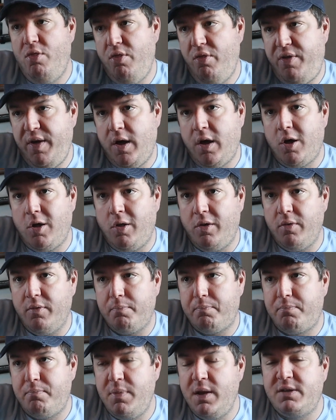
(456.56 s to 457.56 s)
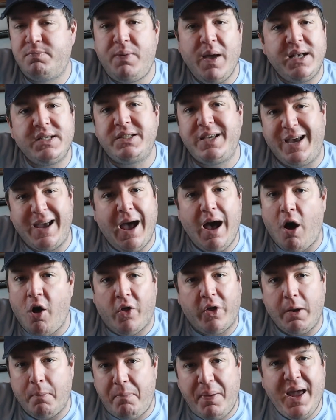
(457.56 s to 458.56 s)
They'll it's basically
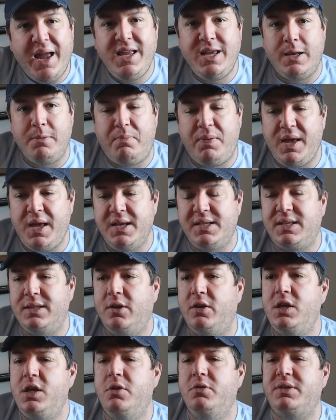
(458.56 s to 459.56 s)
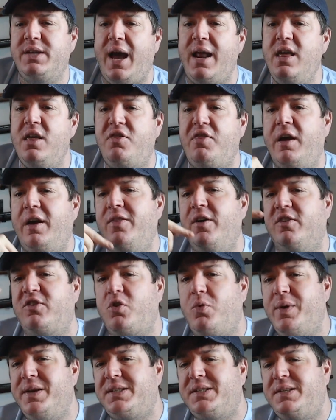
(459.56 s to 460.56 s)
all an opinion piece and they'll use anything and they'll
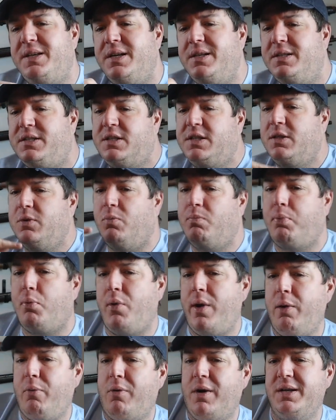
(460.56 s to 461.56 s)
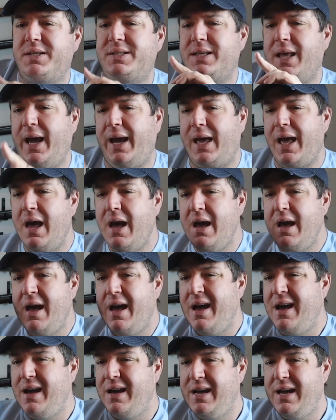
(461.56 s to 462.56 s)
twist it to the point where it's like
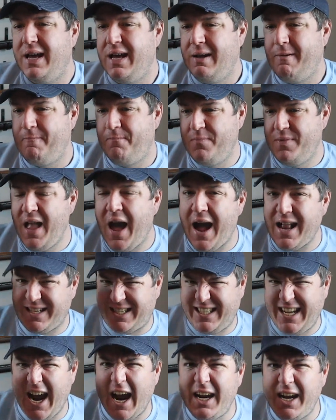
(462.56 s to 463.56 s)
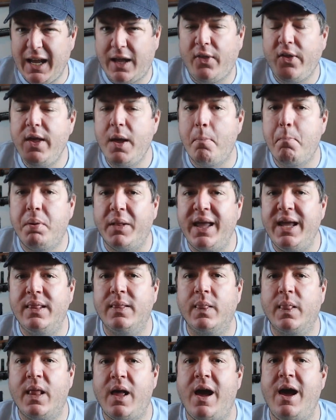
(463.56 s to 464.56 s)
not technically a
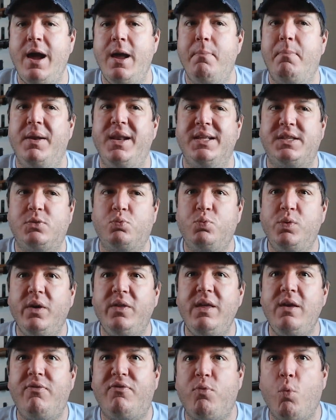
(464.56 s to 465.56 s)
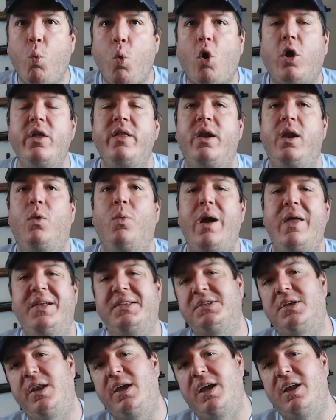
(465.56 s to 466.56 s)
blatant lie, but it's really worded in a way
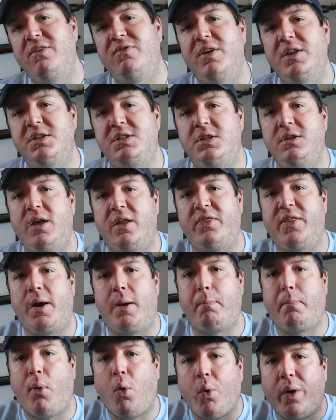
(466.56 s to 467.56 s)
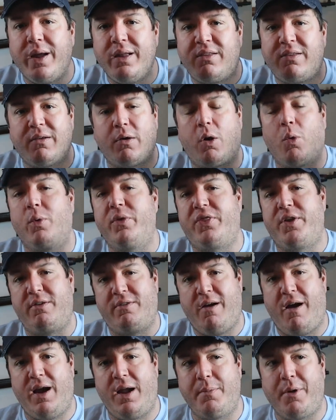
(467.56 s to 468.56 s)
that's going to convince you that their point or what they're
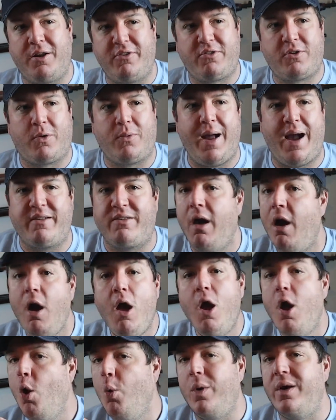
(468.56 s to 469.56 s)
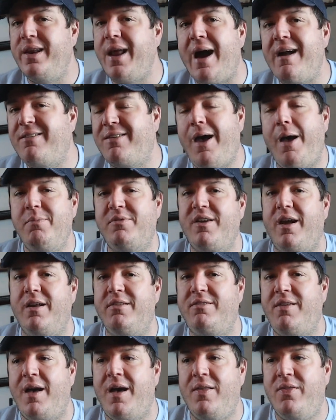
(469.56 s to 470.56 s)
talking about is correct. When nine times out
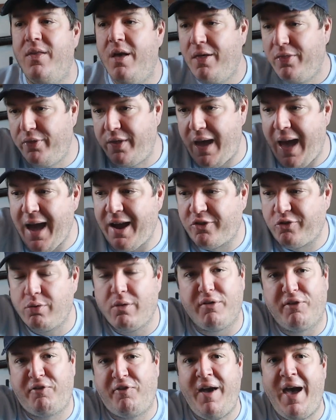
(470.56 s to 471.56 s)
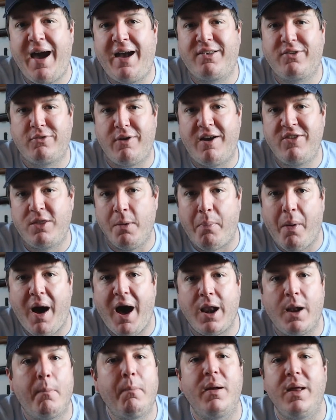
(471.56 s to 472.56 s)
of ten, the actual facts are at the
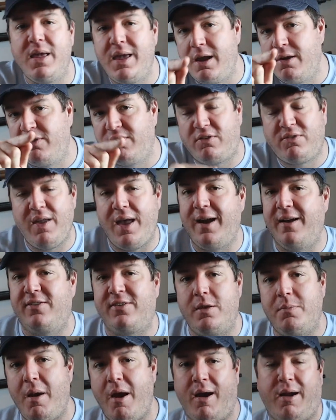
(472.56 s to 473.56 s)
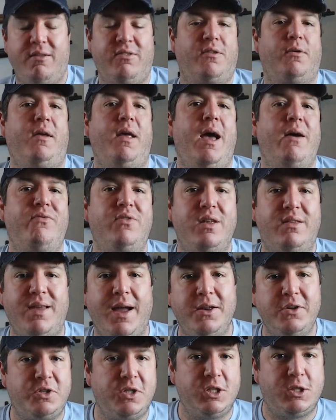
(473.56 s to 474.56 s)
bottom, but here's the thing is the Americans don't have the
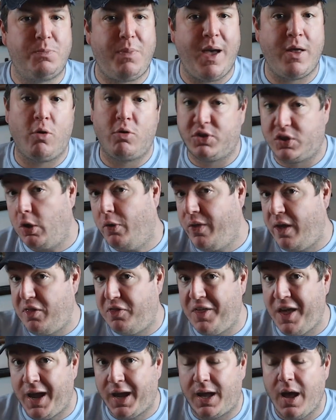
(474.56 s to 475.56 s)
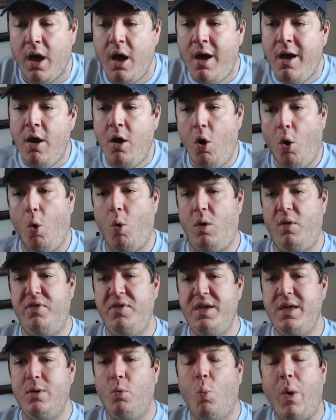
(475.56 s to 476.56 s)
attention span, or so they think, or
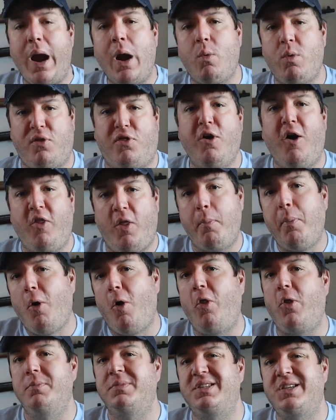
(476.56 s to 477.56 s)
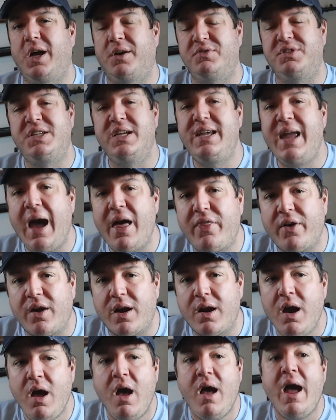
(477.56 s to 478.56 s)
the wherewithal to pull themselves
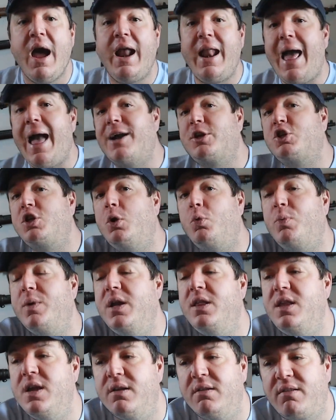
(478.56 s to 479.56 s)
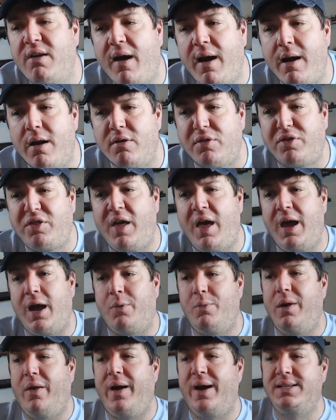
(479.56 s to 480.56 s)
together and actually read the entire thing
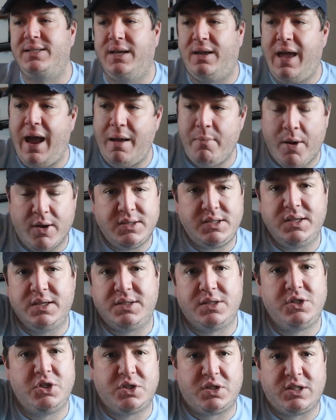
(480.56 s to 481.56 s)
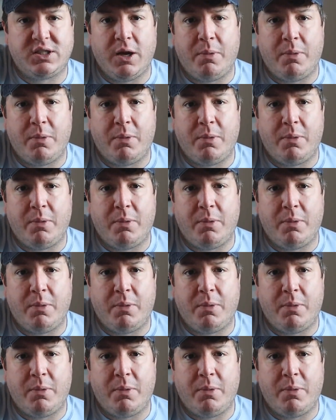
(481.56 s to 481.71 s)
and realize, okay, most of this is just